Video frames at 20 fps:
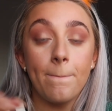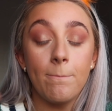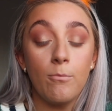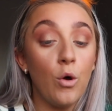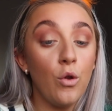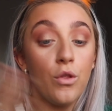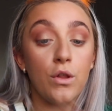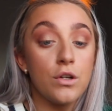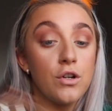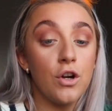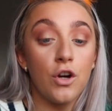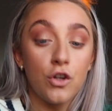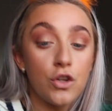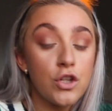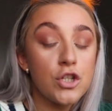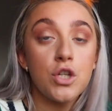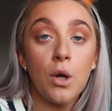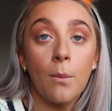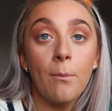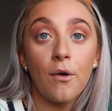or
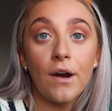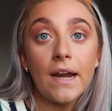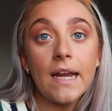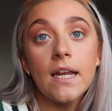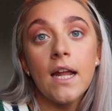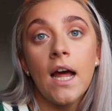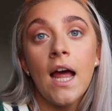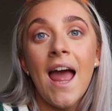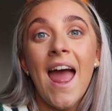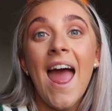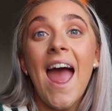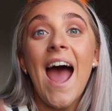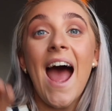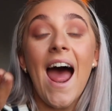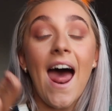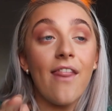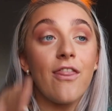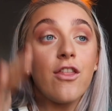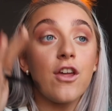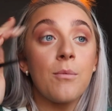the submarine,
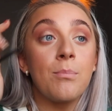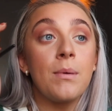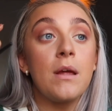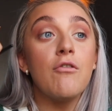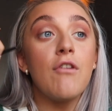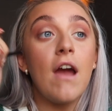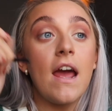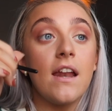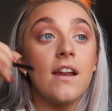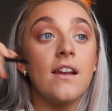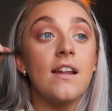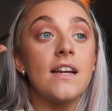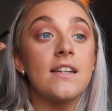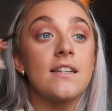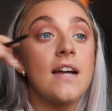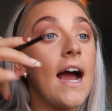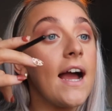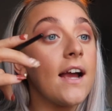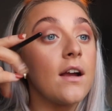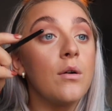and they'd be ready to
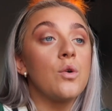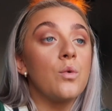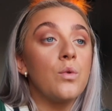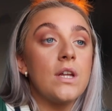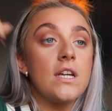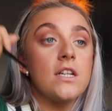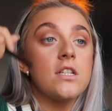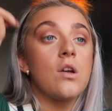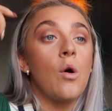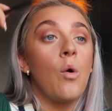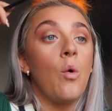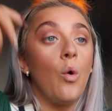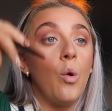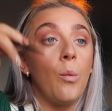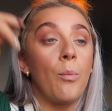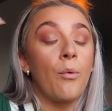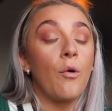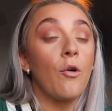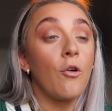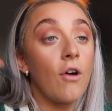attack. So this
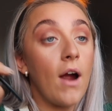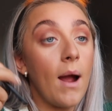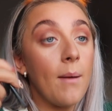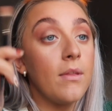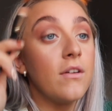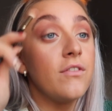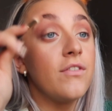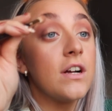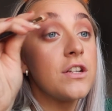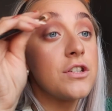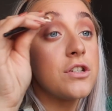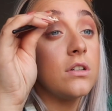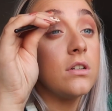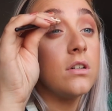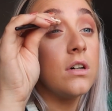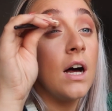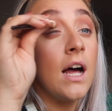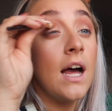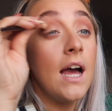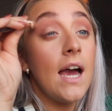whole program, The
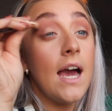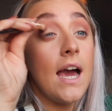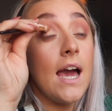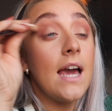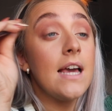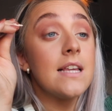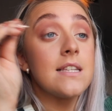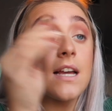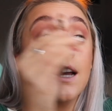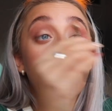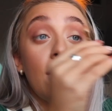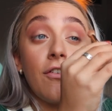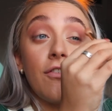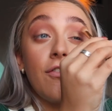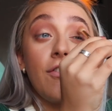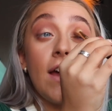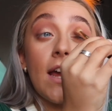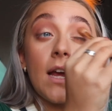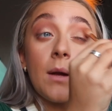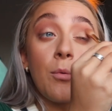Vigil, is like a
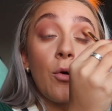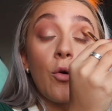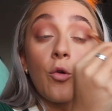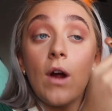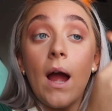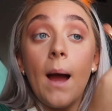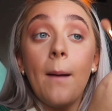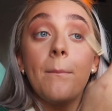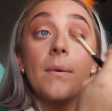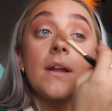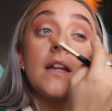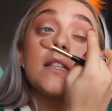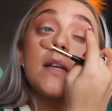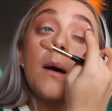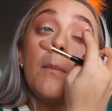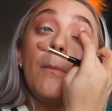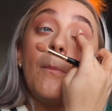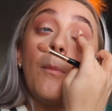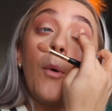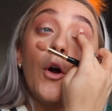fake program, but it's
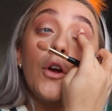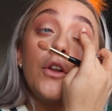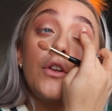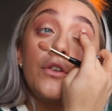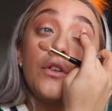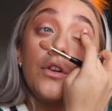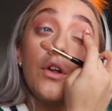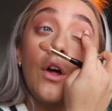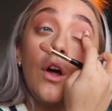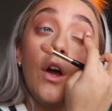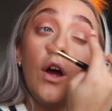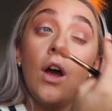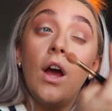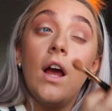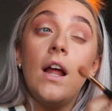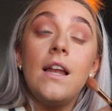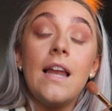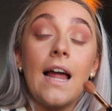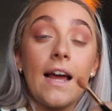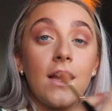about
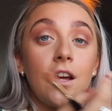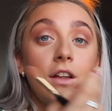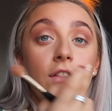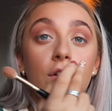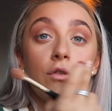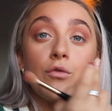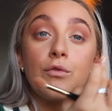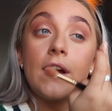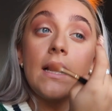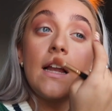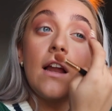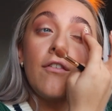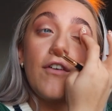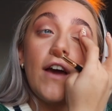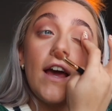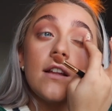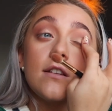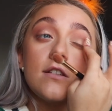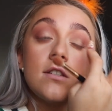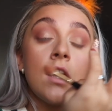like the real
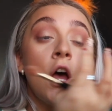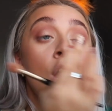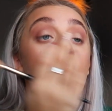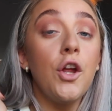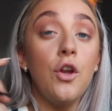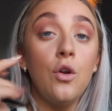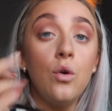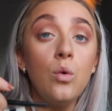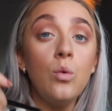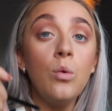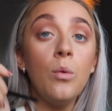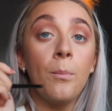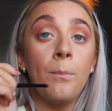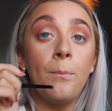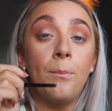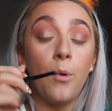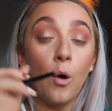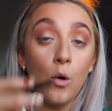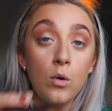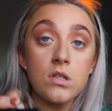events. You know,
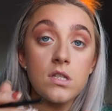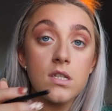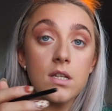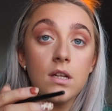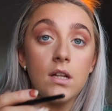boats,